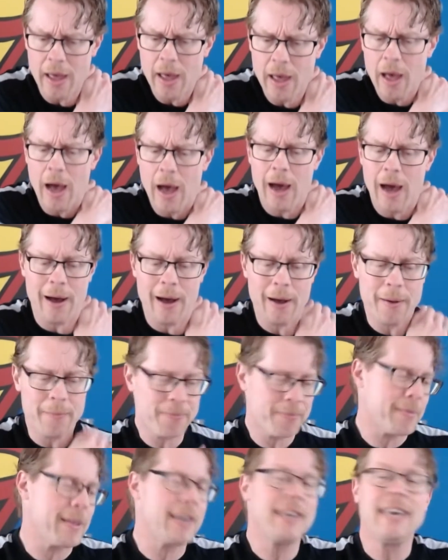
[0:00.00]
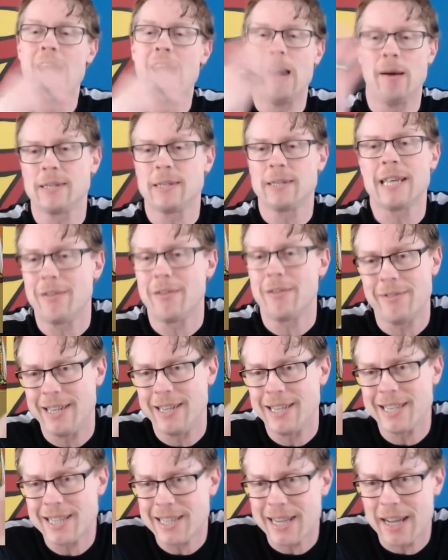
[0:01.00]
Yeah, I'm a tarot reader
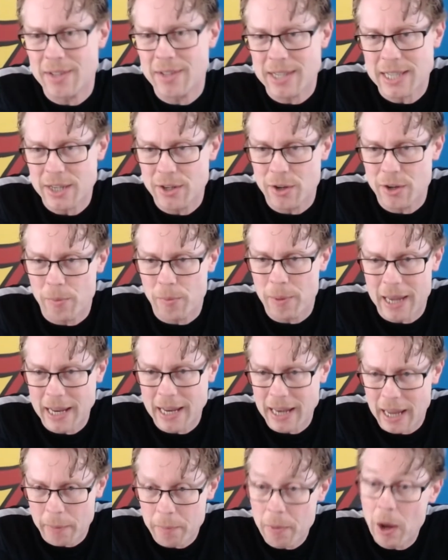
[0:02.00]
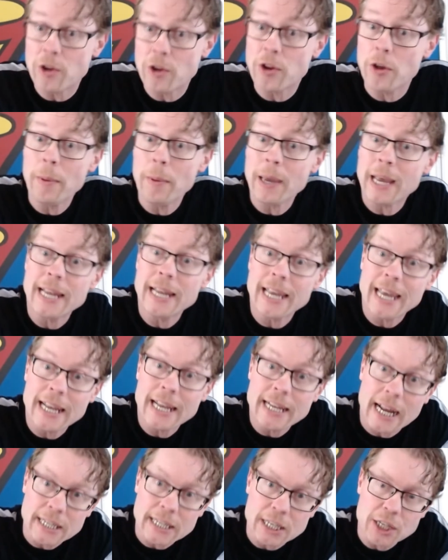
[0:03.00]
saying there's a new beginning, but a new beginning in
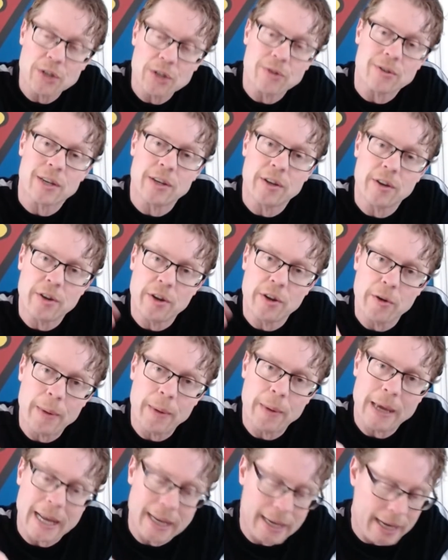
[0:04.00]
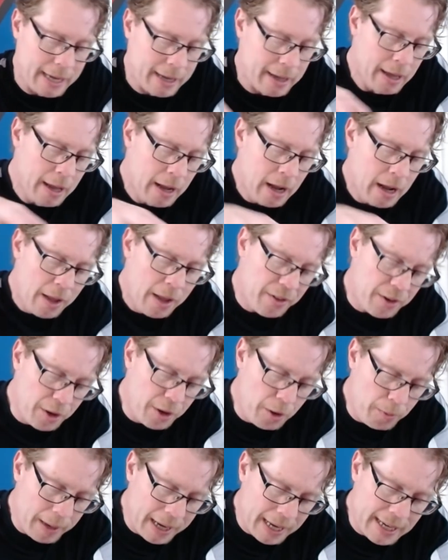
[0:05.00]
attitude, and a new beginning, the new
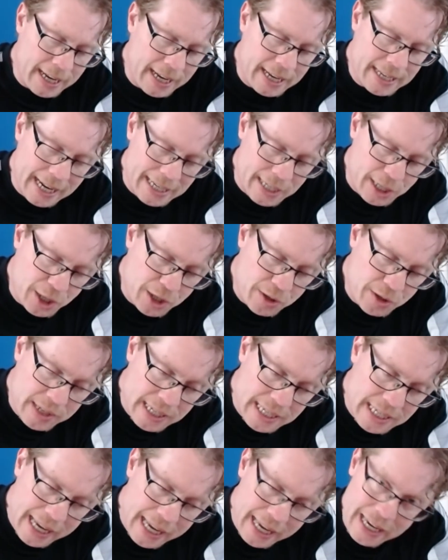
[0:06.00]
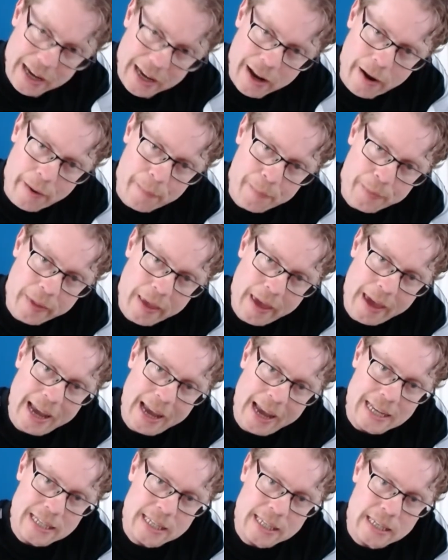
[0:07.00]
beginning in attitude is here.
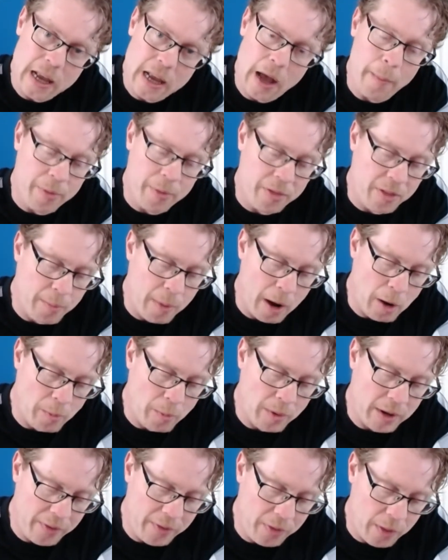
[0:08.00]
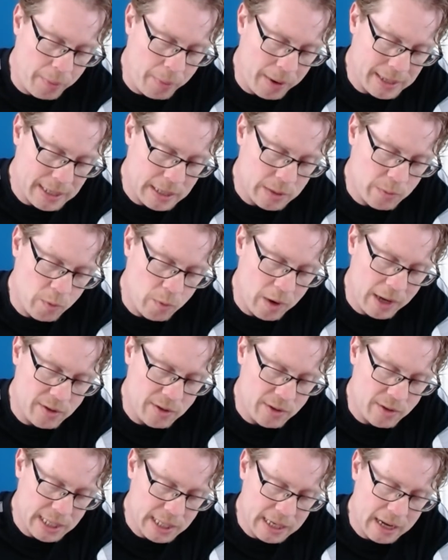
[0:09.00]
It's the moment in the present where you
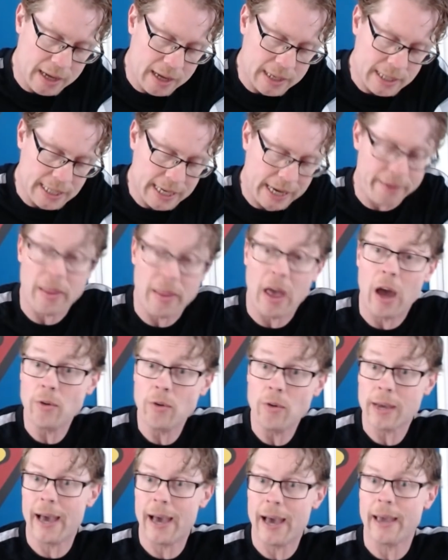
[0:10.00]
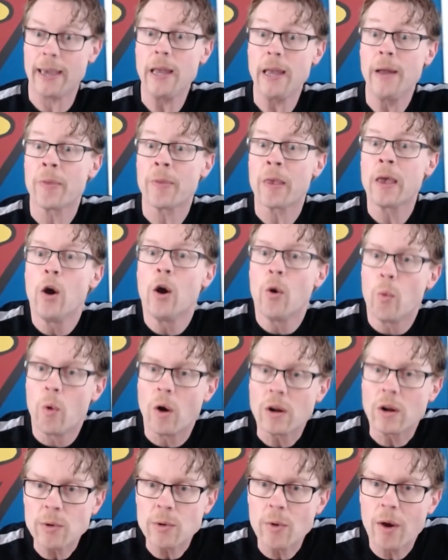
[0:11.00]
start saying, okay, what
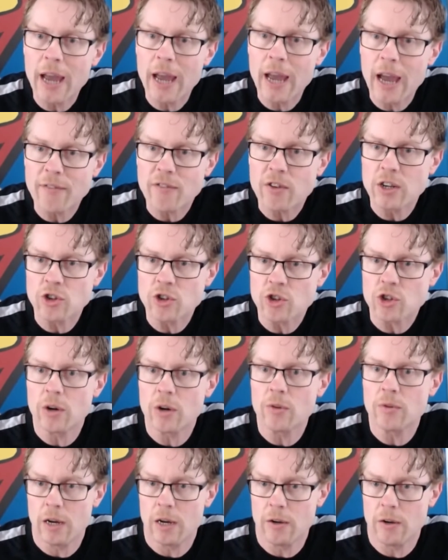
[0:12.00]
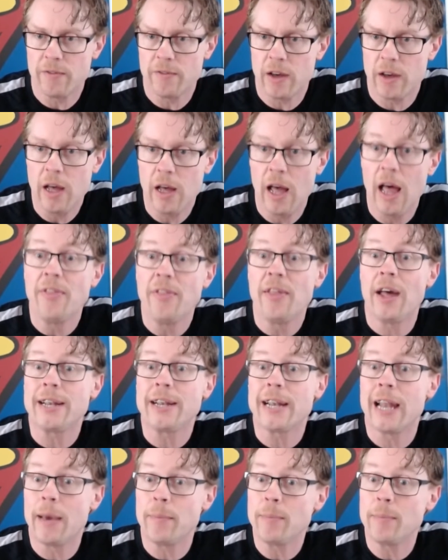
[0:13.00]
do I have control over? Then let me